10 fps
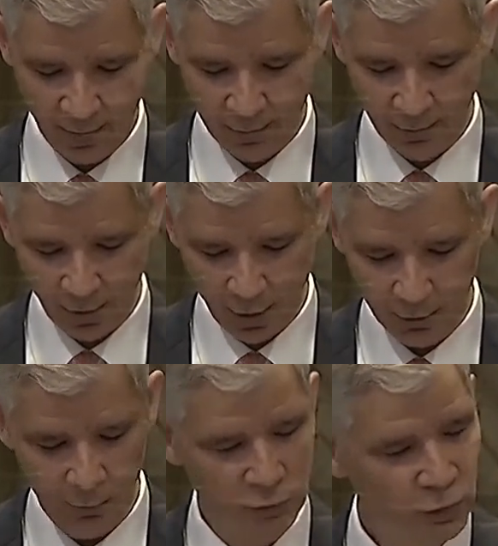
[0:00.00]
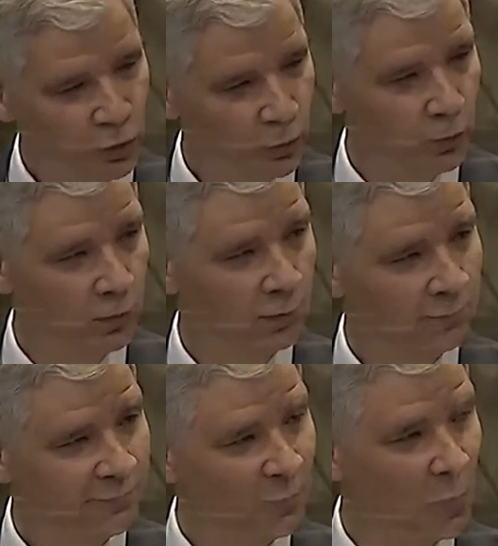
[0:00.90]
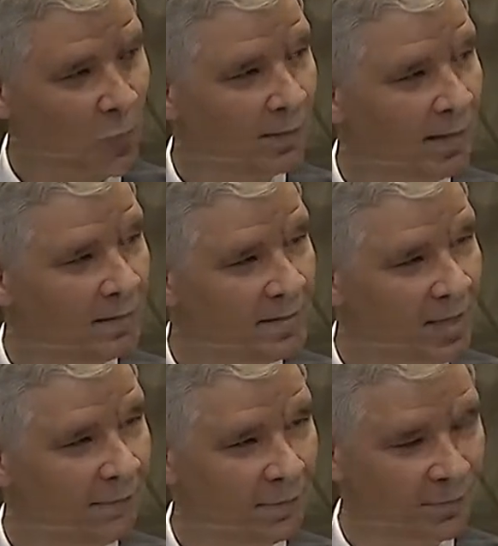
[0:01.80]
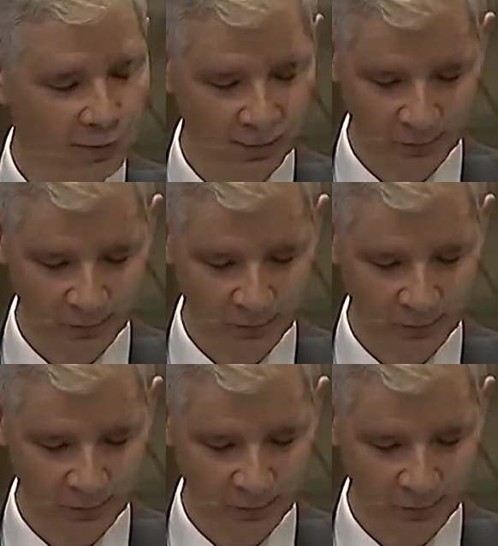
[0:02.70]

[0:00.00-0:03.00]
under Articles 2, 4, and 7